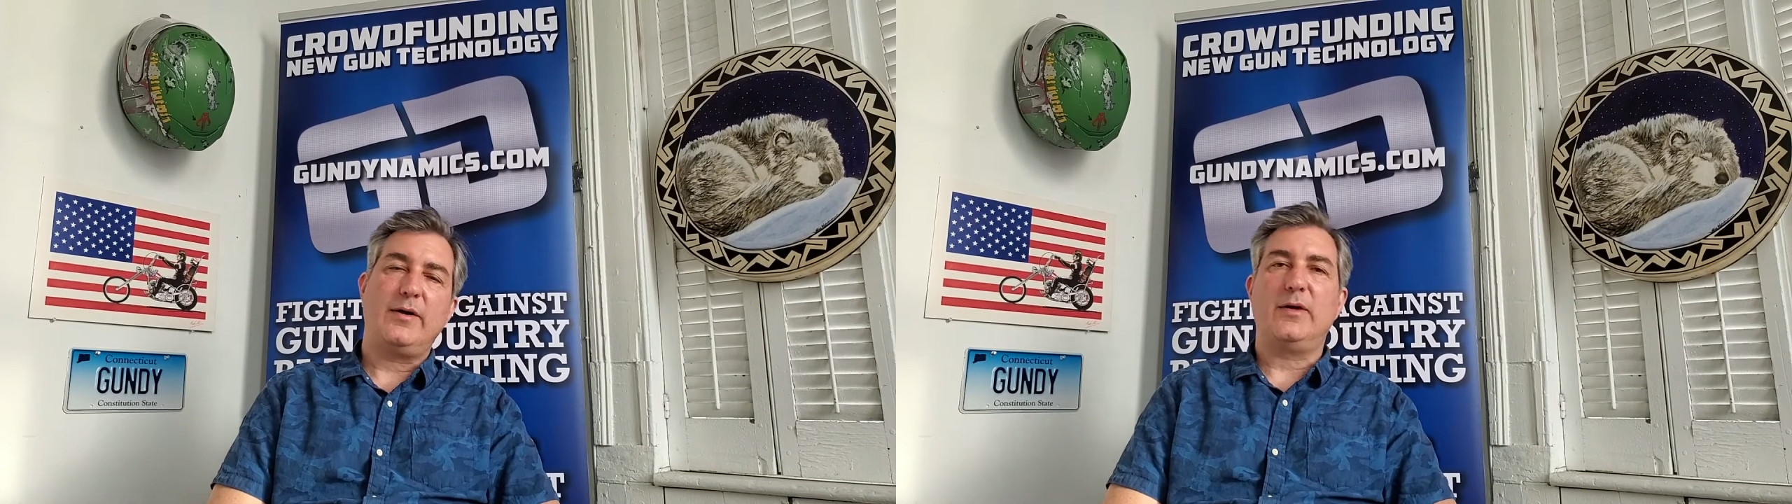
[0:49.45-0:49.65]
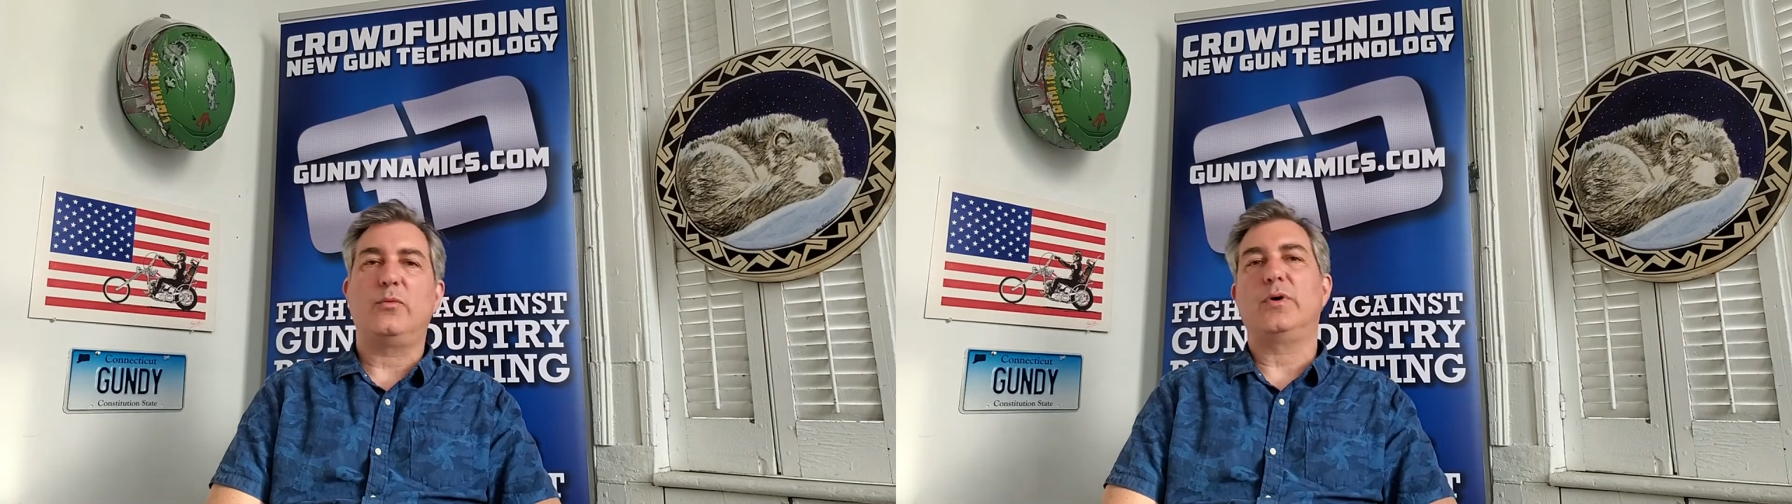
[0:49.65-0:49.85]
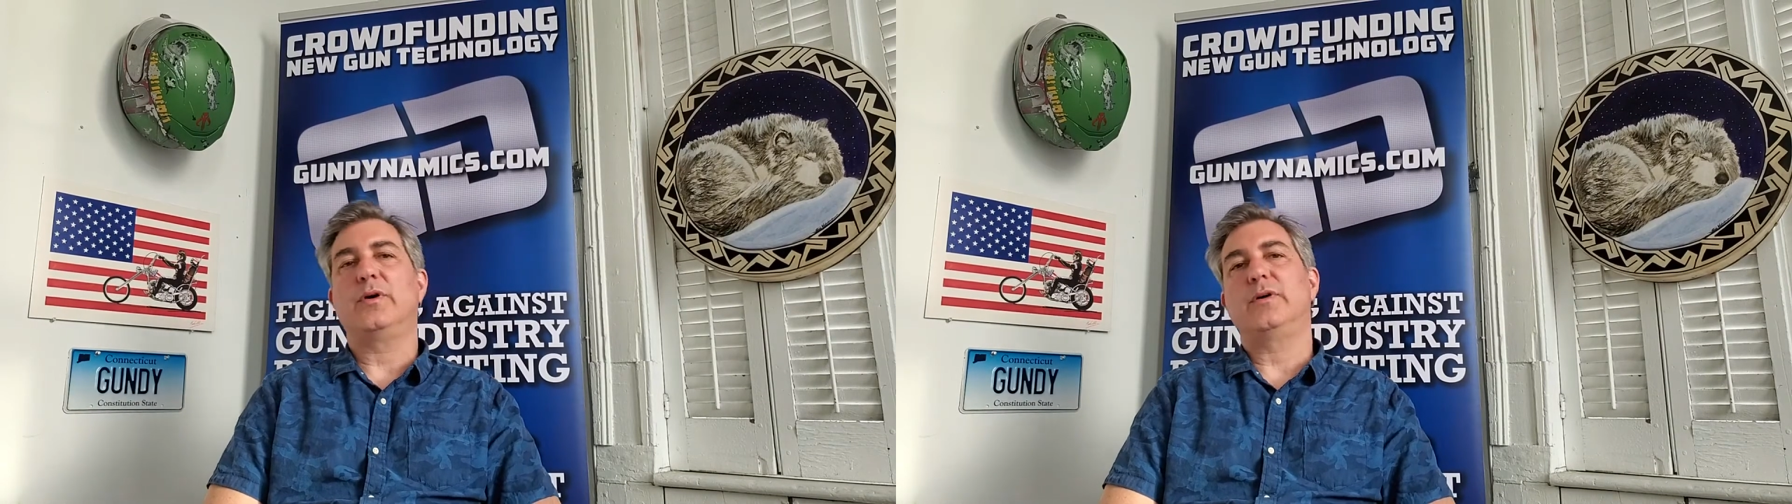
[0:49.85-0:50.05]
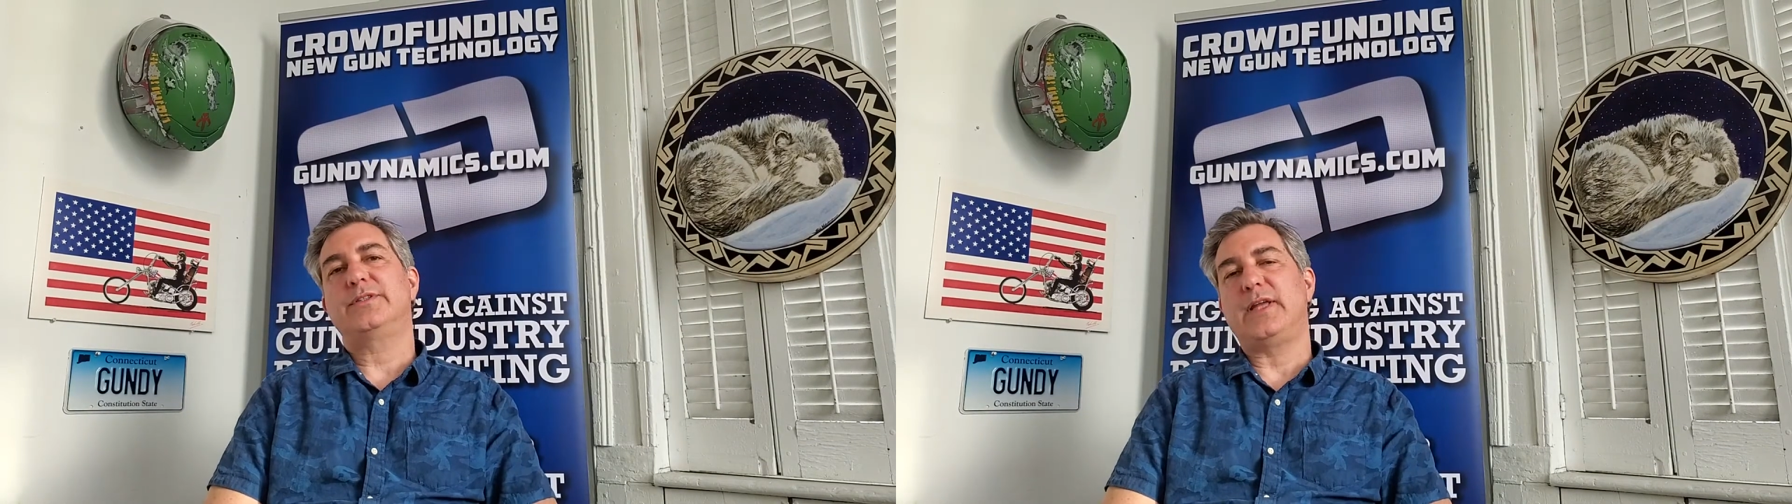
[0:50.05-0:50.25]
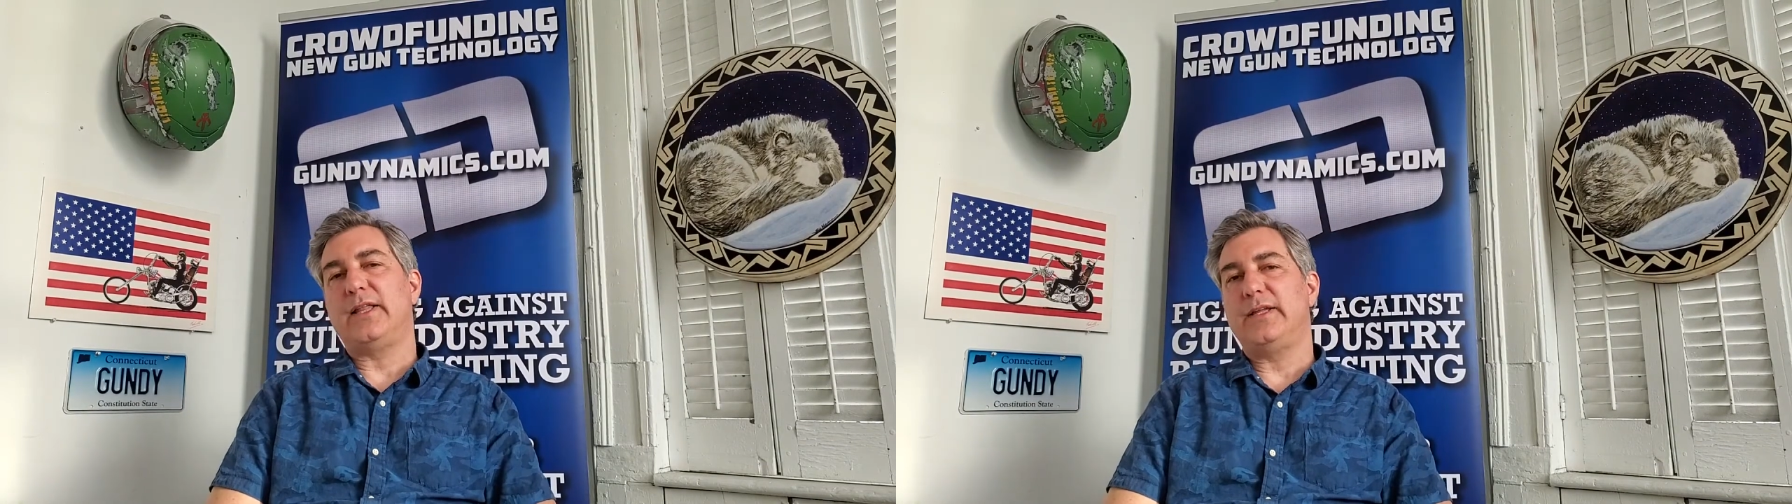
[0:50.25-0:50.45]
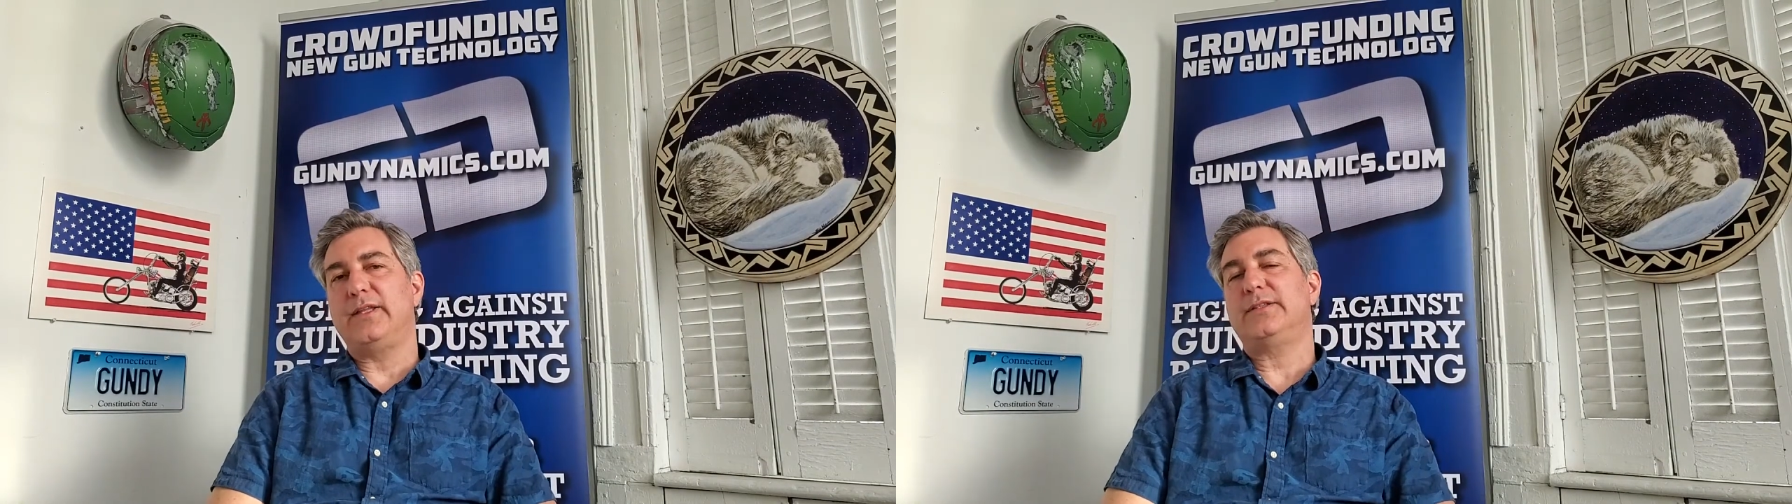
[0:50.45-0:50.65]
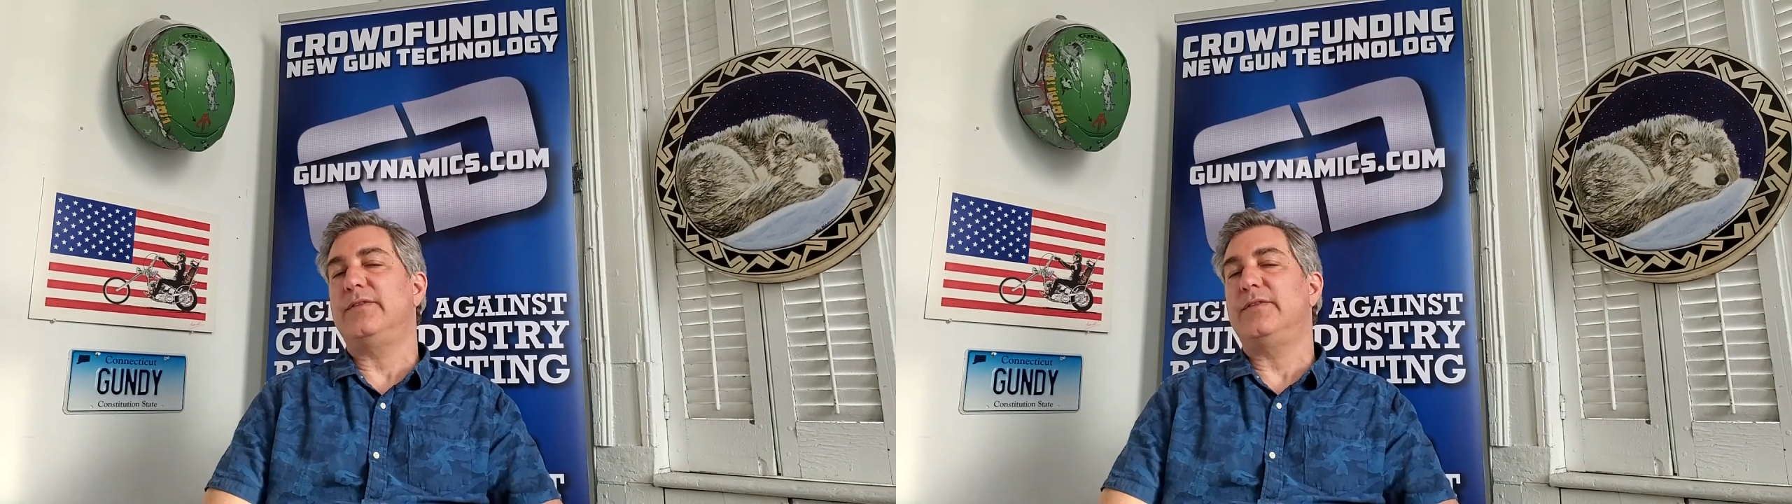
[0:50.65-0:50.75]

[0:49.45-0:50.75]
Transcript: that we're selling this.